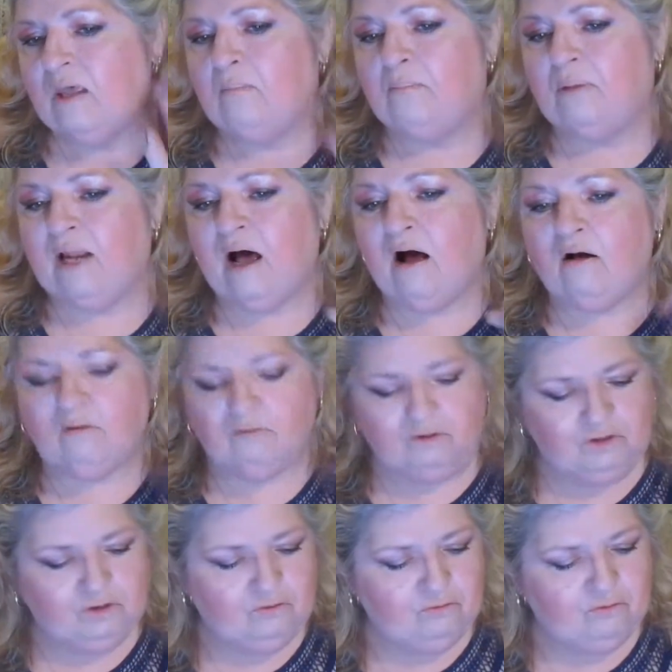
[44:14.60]
But I'll
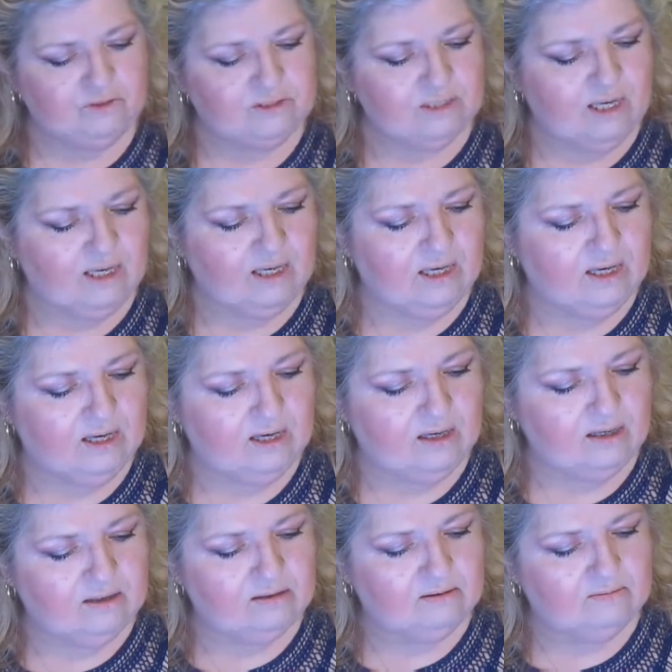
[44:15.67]
use
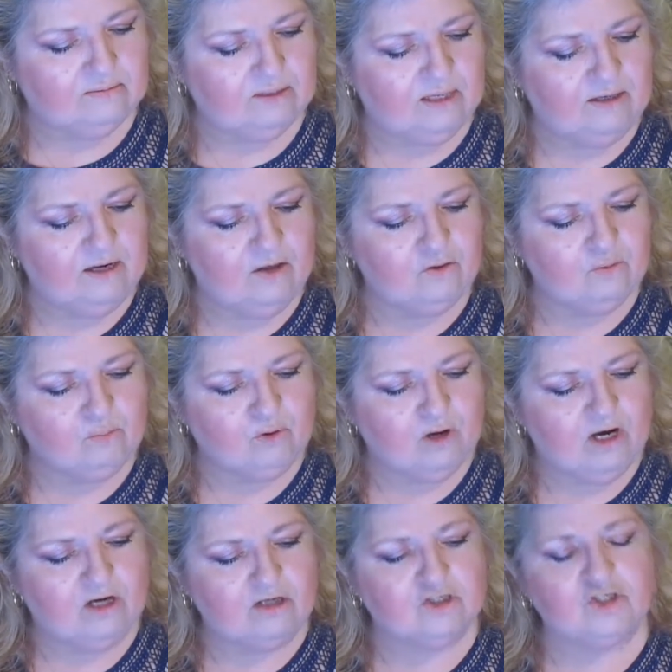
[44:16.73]
uh, another
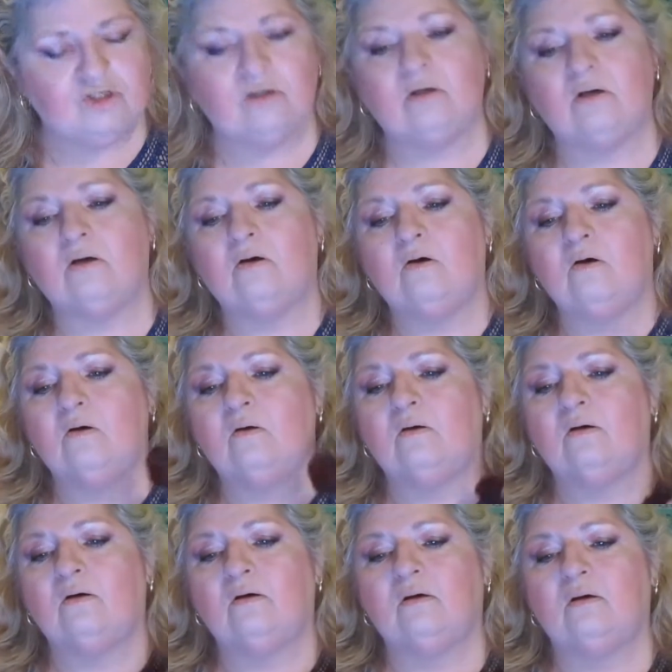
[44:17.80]
brush,
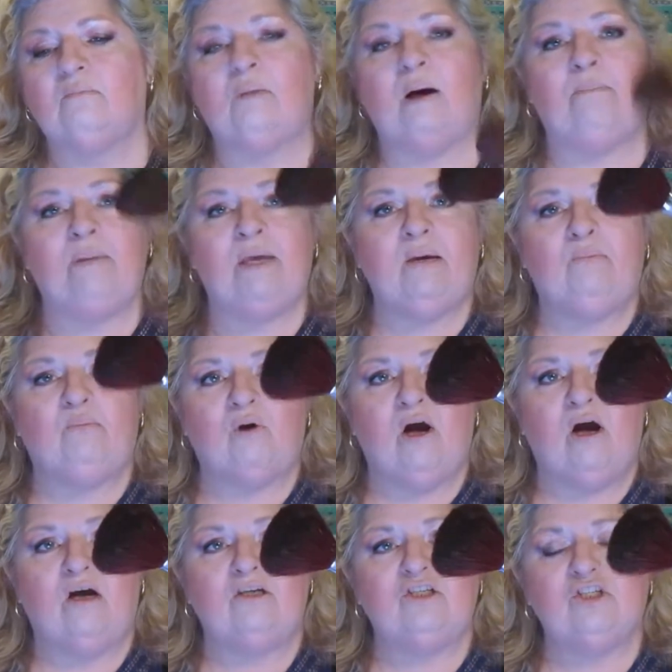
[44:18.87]
my big
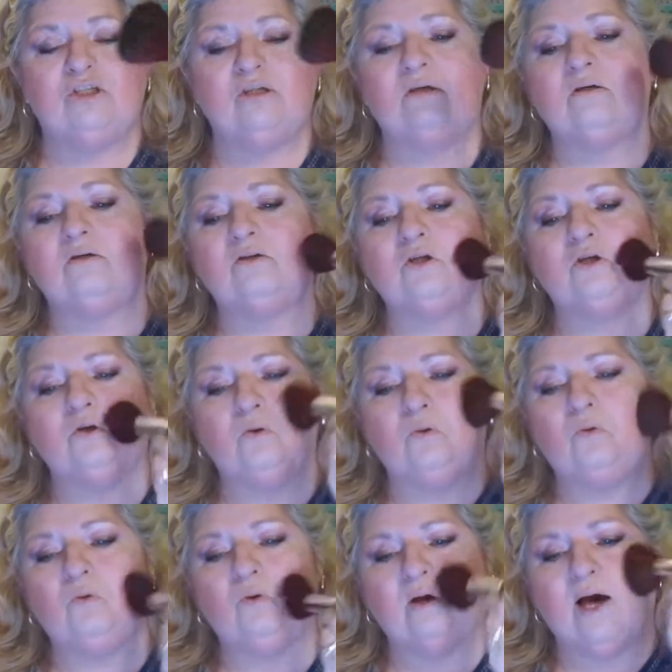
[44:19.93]
brush,
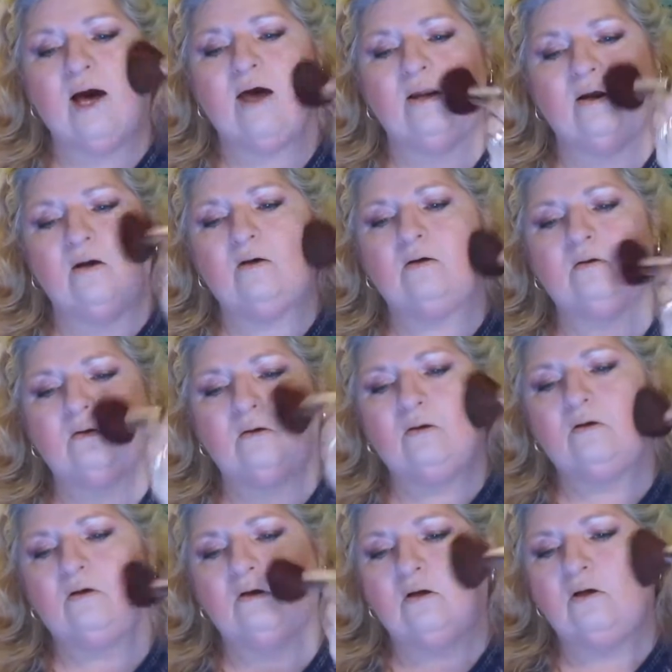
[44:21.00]
to kind
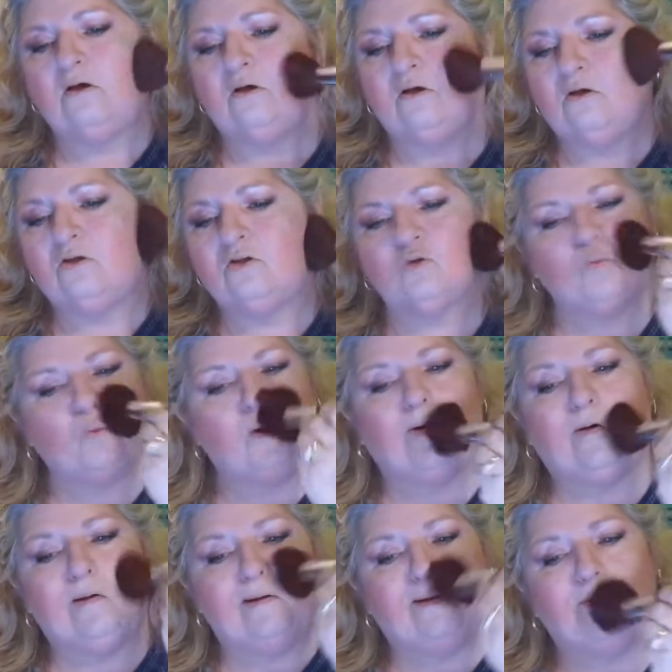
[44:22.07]
of
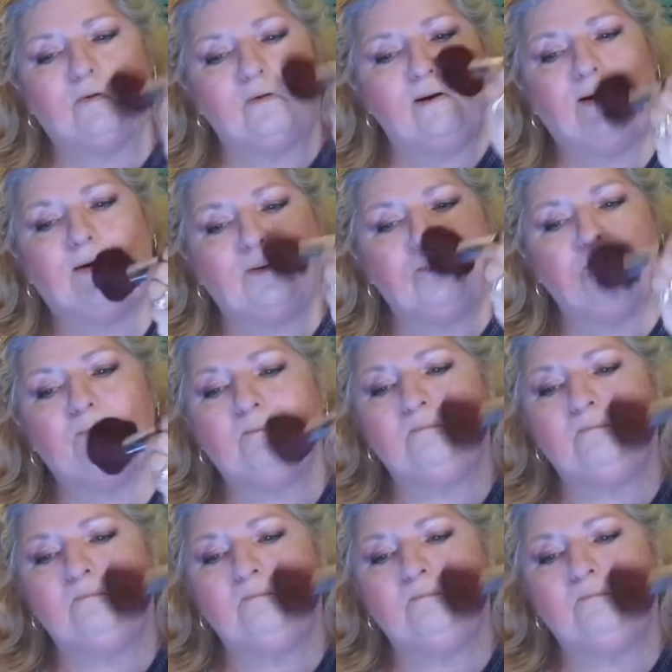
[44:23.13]
swirl it around.